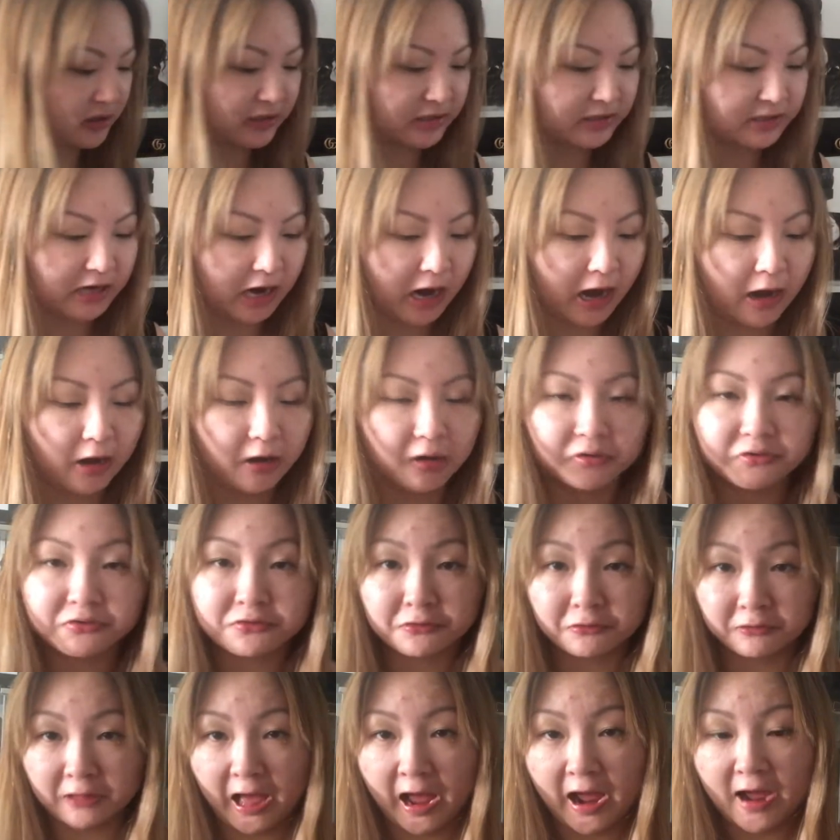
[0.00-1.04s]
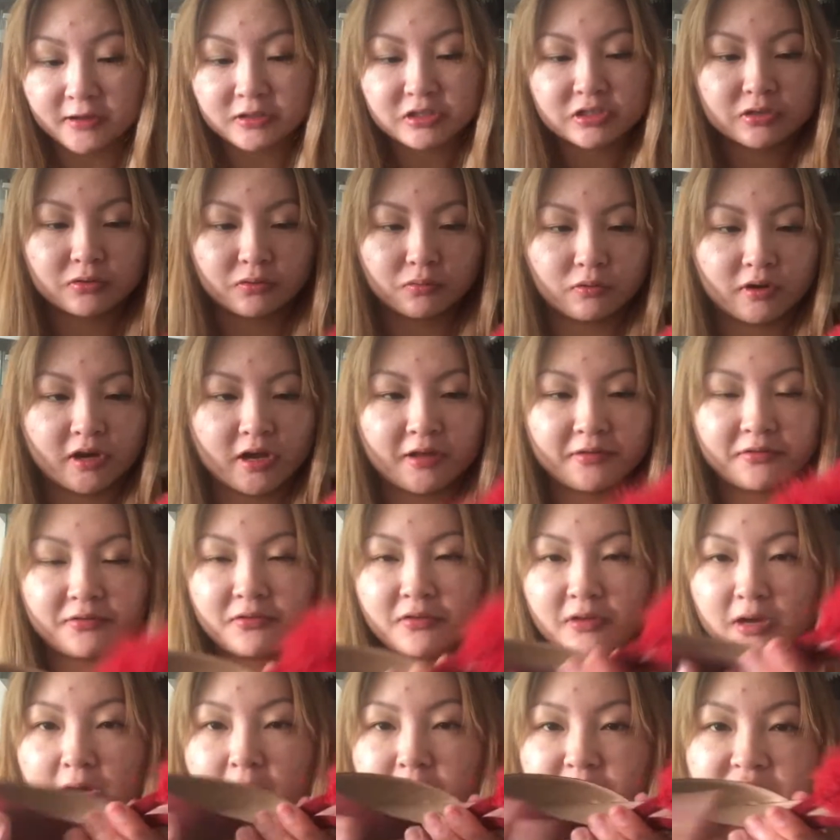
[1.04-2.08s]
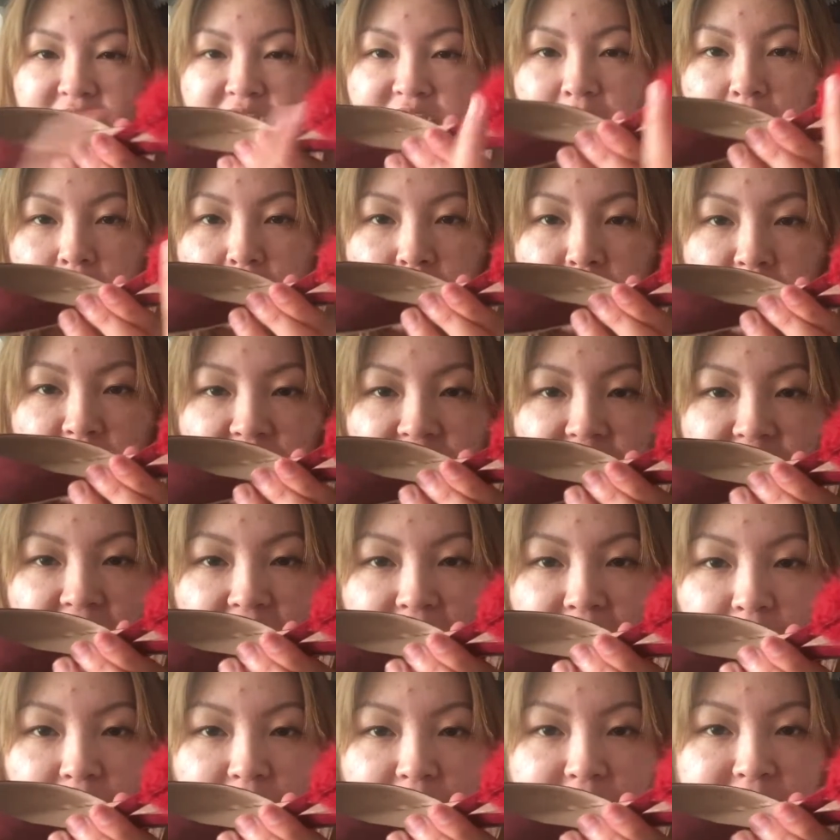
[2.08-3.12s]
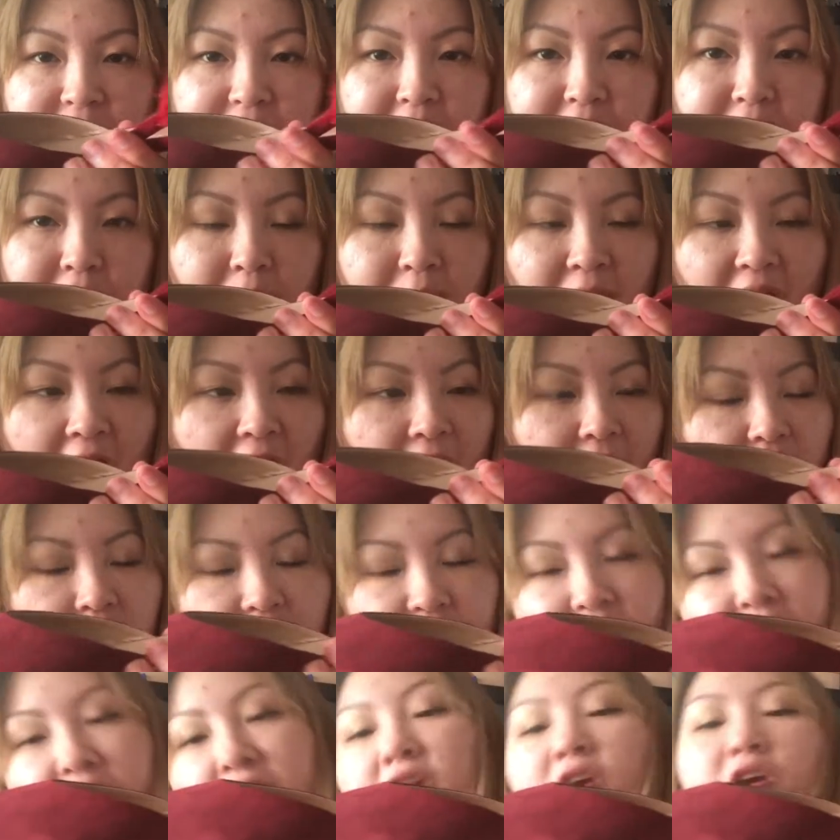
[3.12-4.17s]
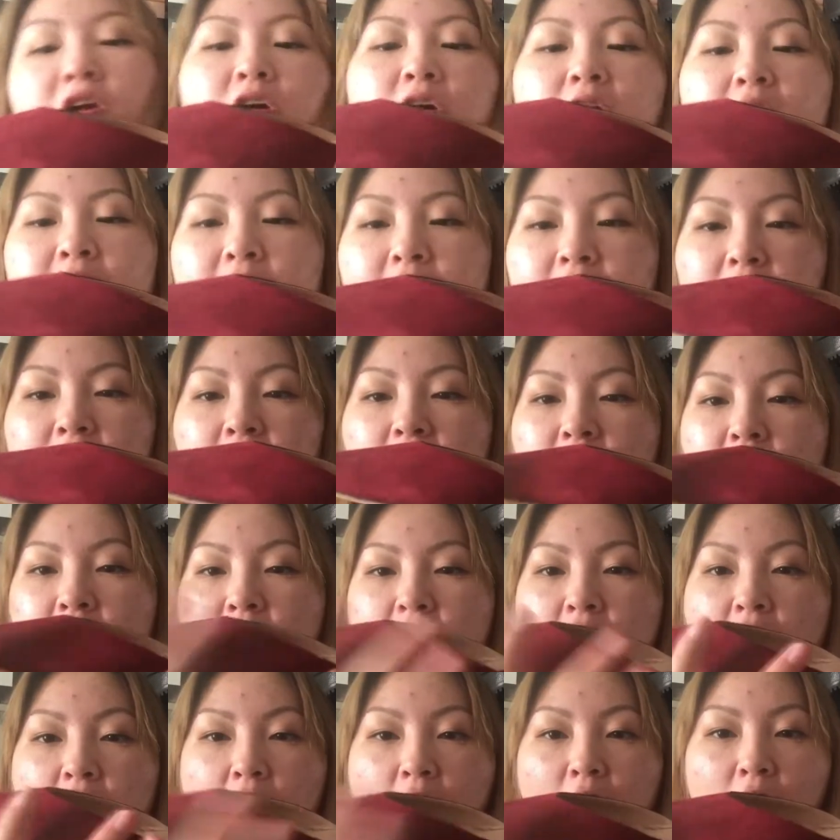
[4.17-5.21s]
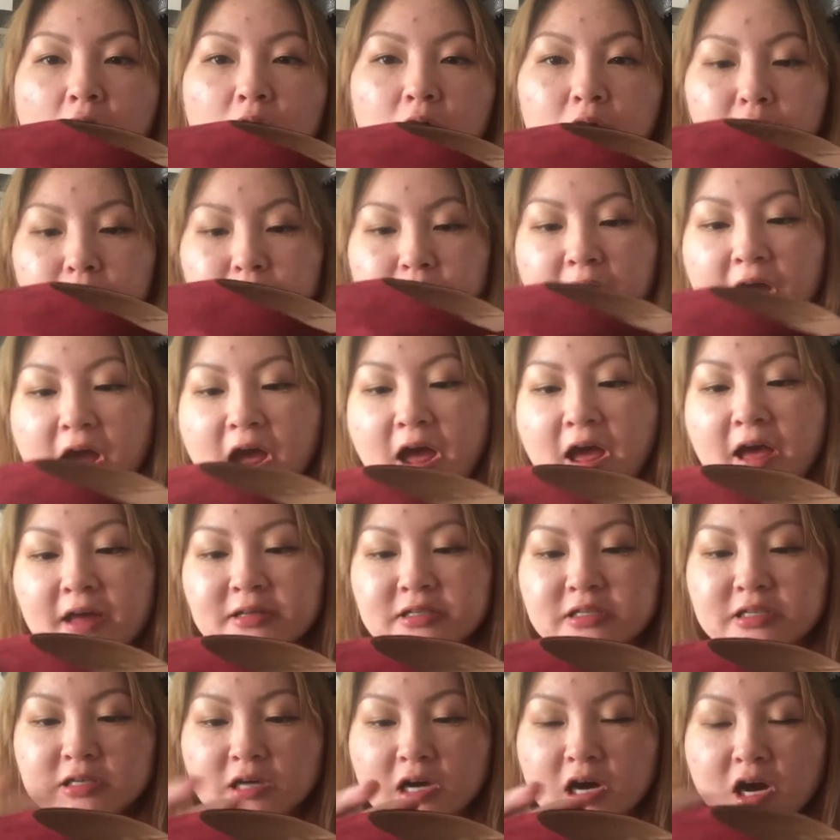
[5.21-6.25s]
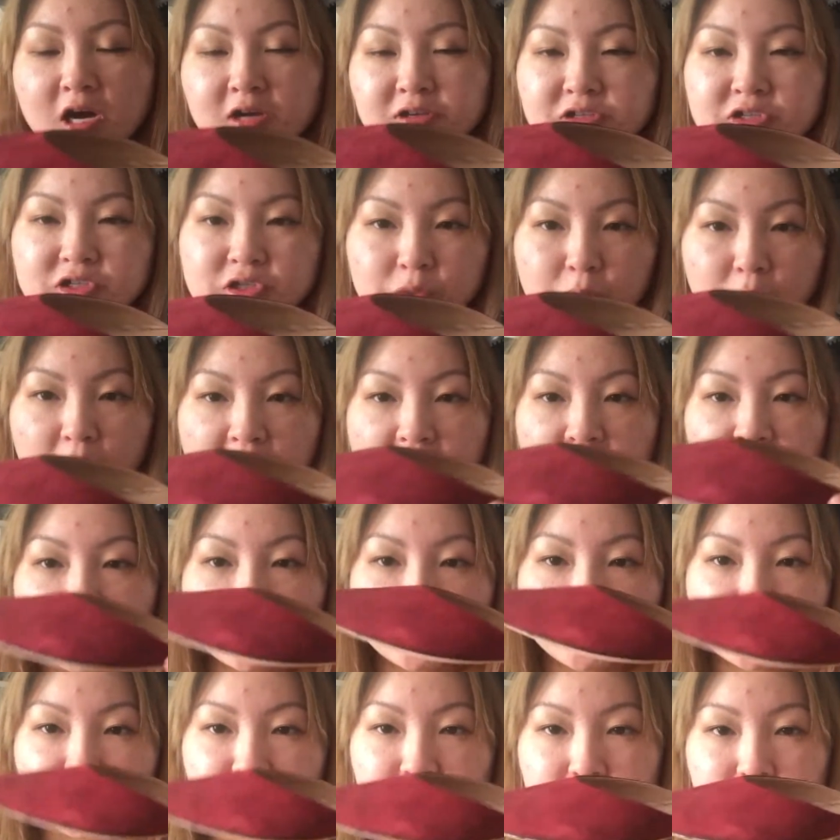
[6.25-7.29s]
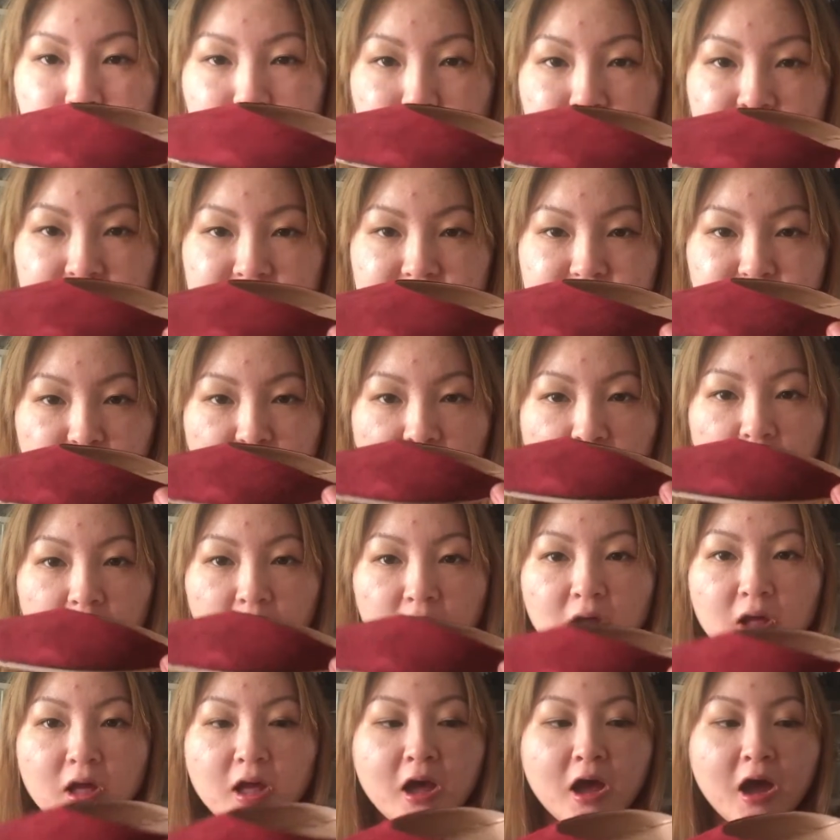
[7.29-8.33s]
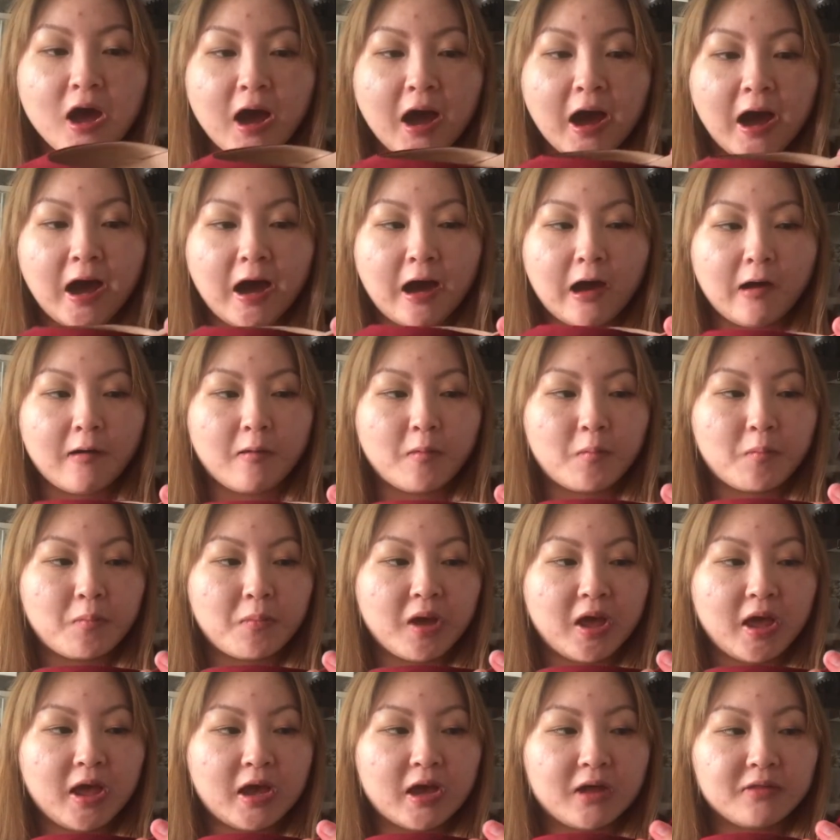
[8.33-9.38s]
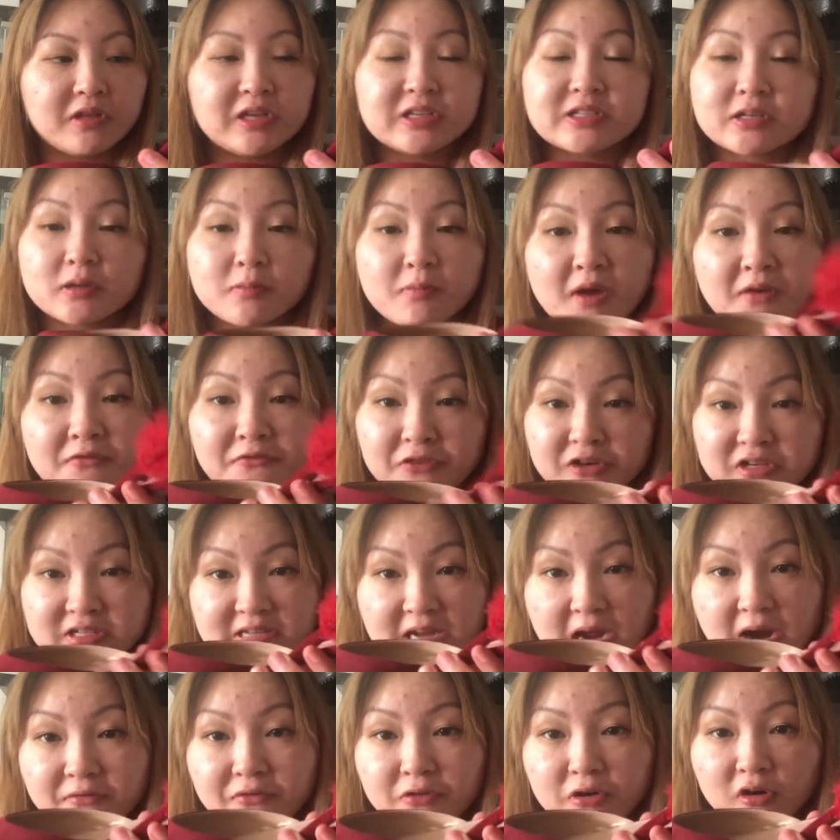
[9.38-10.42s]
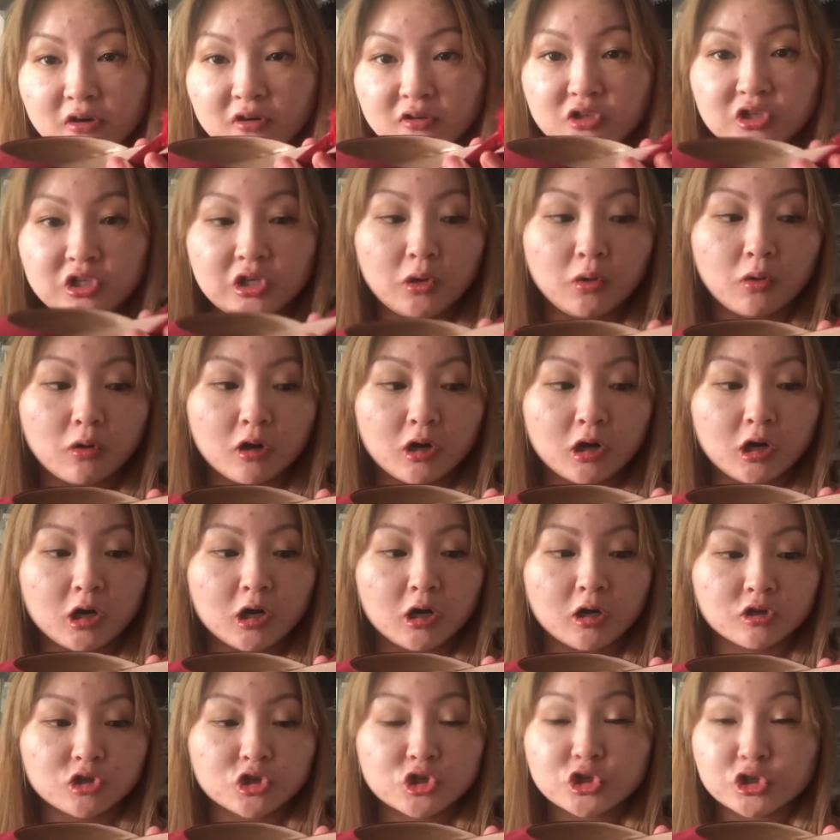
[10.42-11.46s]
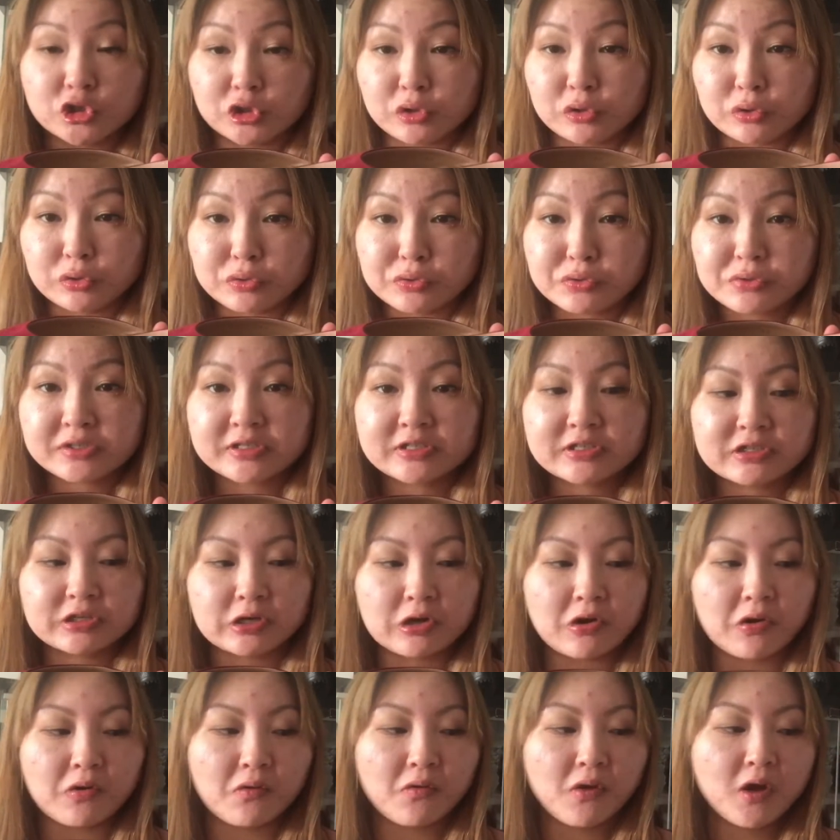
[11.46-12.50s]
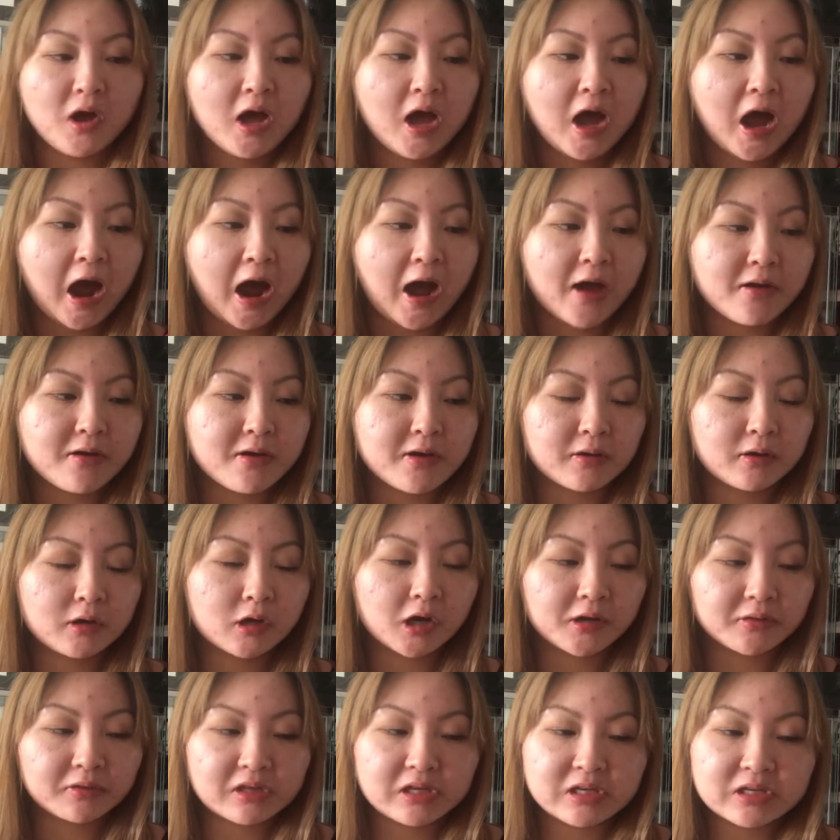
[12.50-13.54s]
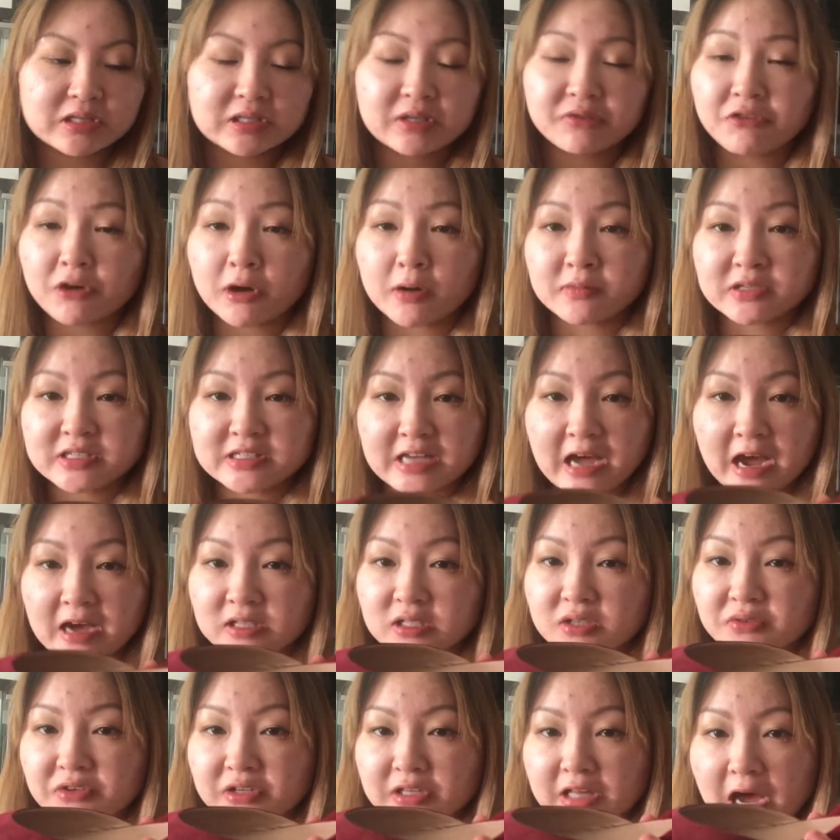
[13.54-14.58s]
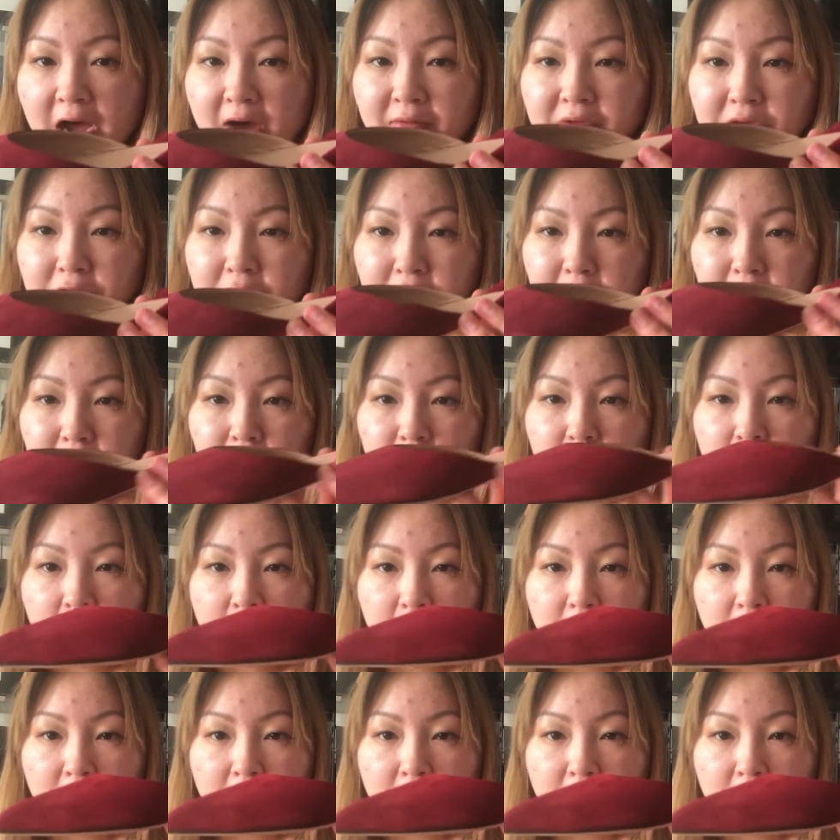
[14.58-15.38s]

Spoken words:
style flat with some feathers in the back of the heel here, all red, suede shoe as well. And these are my first ever Dior shoes. So I got these from Saks Fifth Avenue.